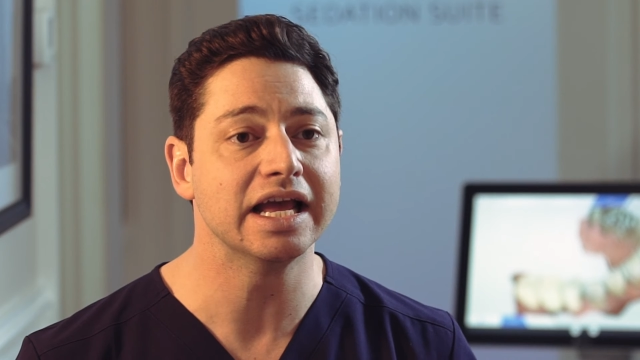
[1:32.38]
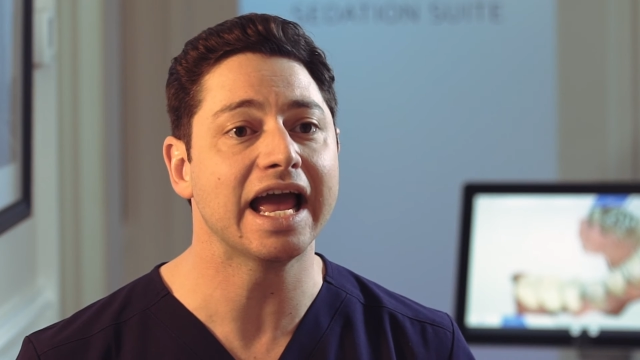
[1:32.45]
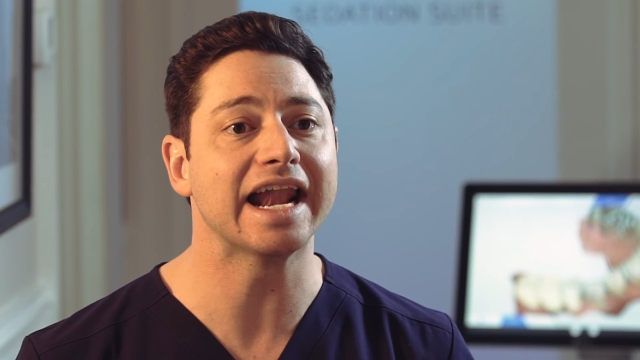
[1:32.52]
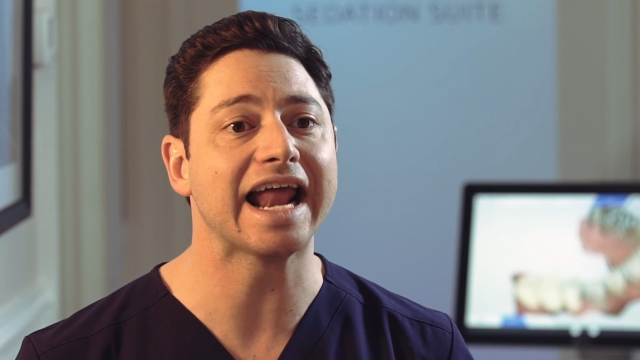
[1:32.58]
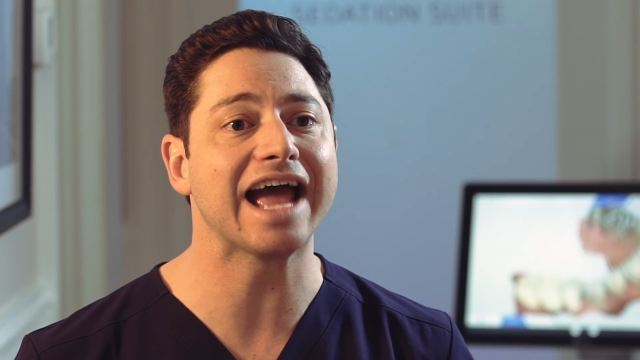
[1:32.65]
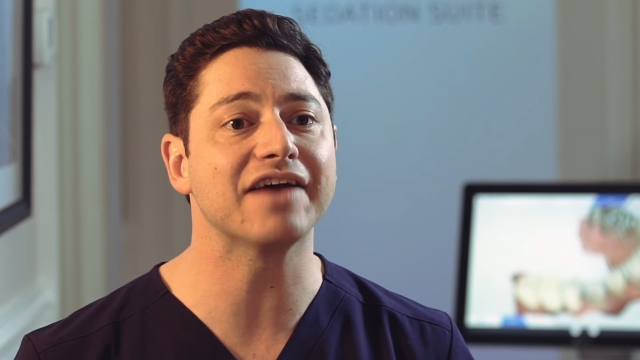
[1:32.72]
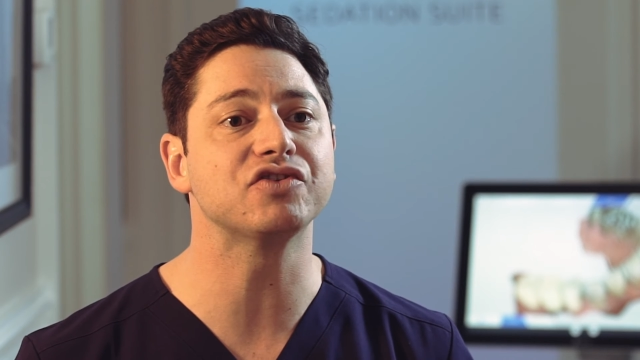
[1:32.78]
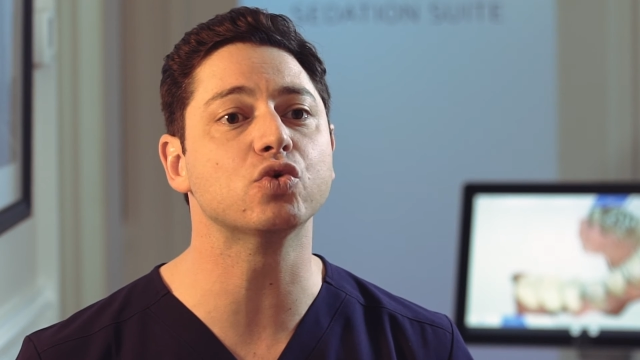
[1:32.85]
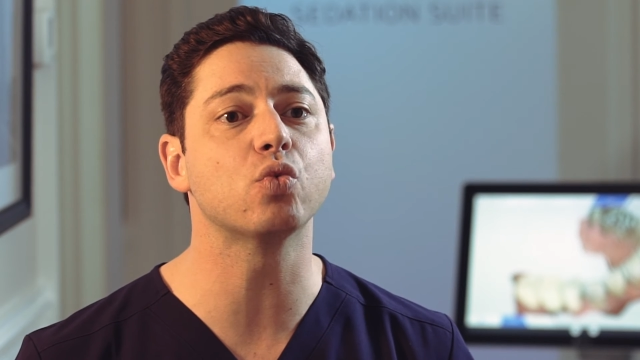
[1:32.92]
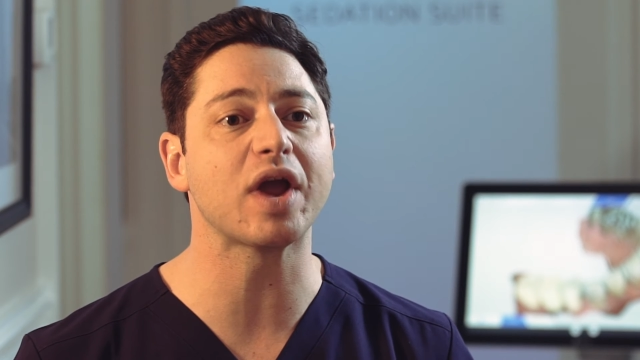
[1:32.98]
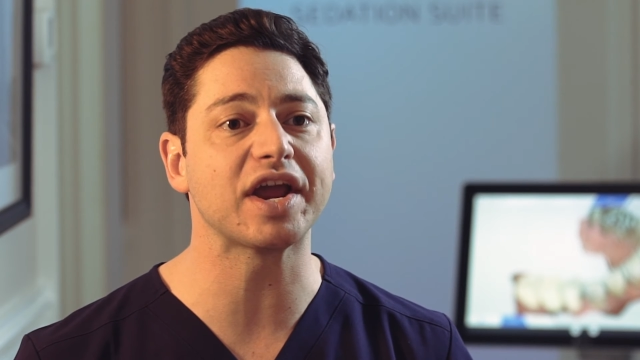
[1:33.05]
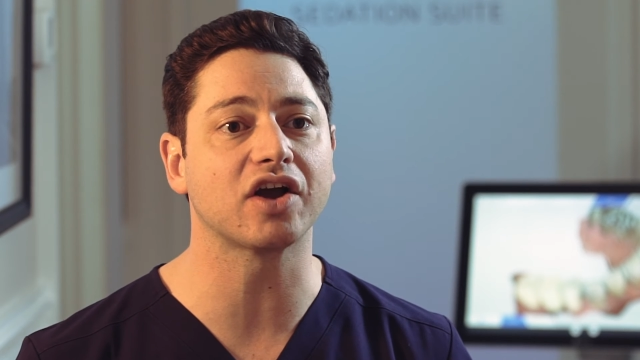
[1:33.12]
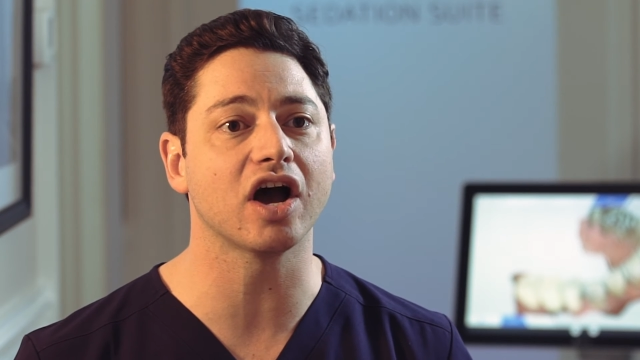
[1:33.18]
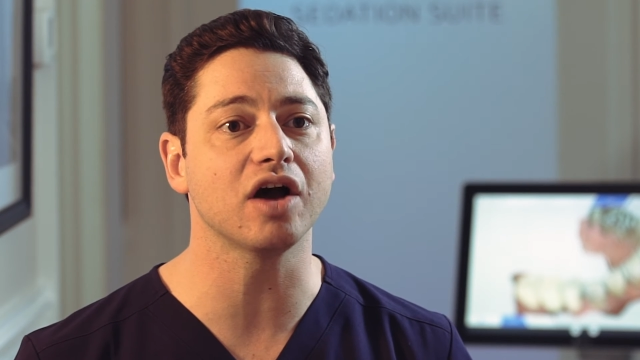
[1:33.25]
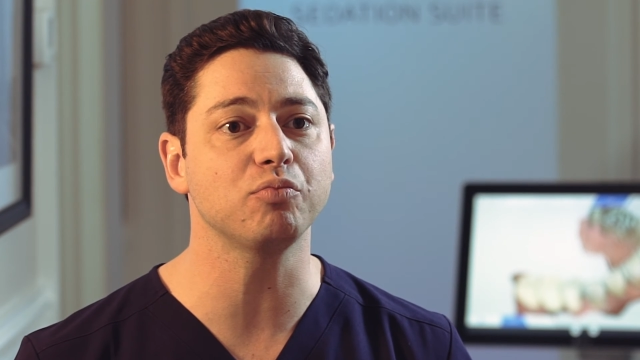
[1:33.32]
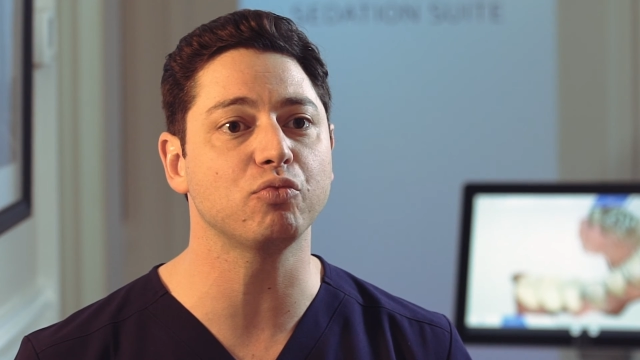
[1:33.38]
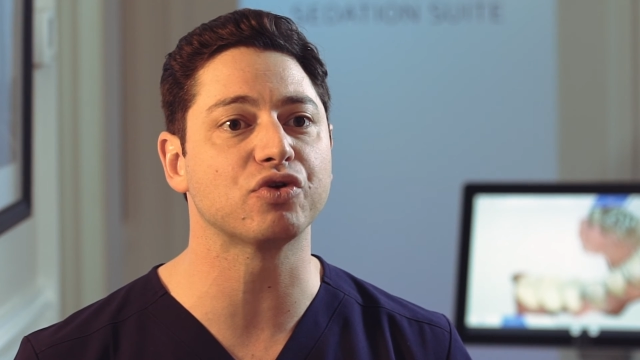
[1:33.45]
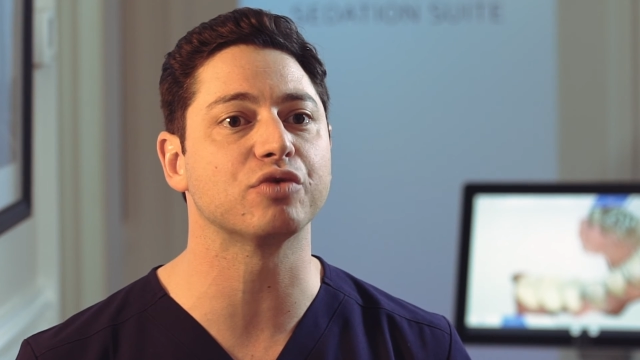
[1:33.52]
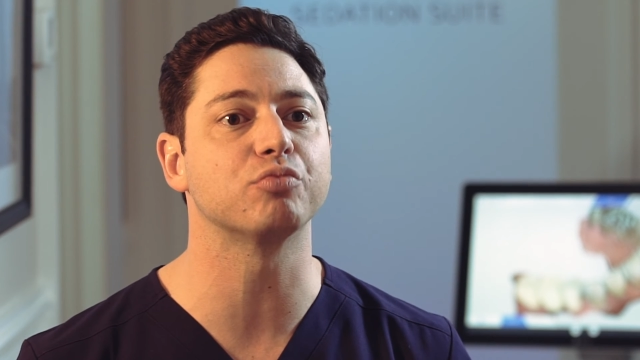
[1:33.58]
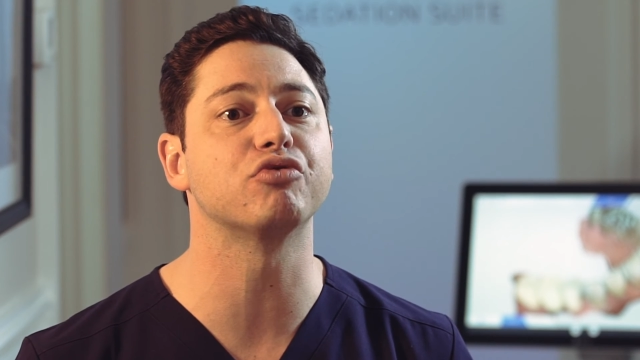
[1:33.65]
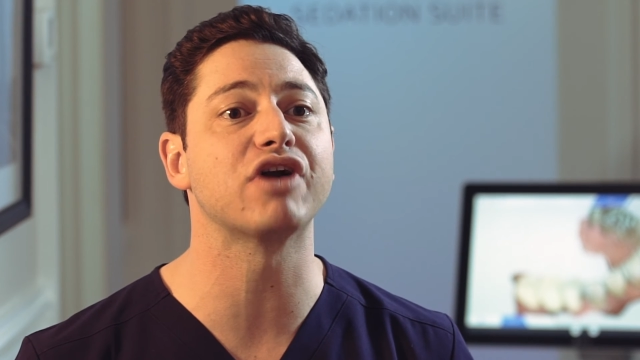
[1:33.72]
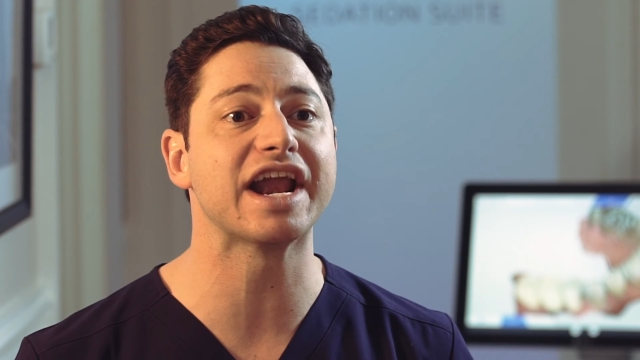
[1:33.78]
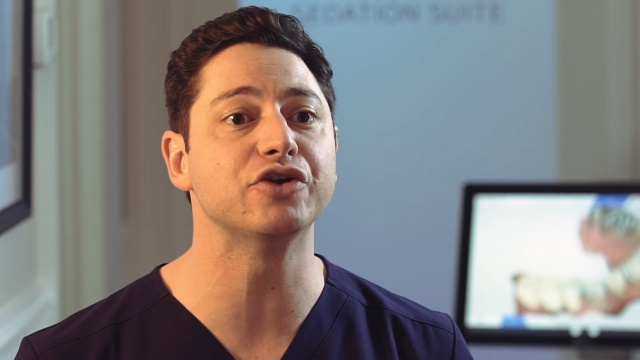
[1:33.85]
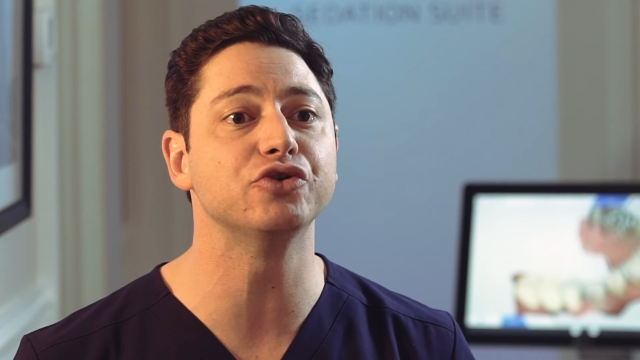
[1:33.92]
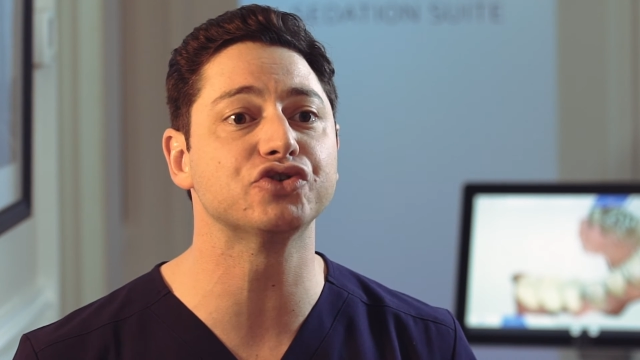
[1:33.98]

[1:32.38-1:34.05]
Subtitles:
and have you wake up with a brand new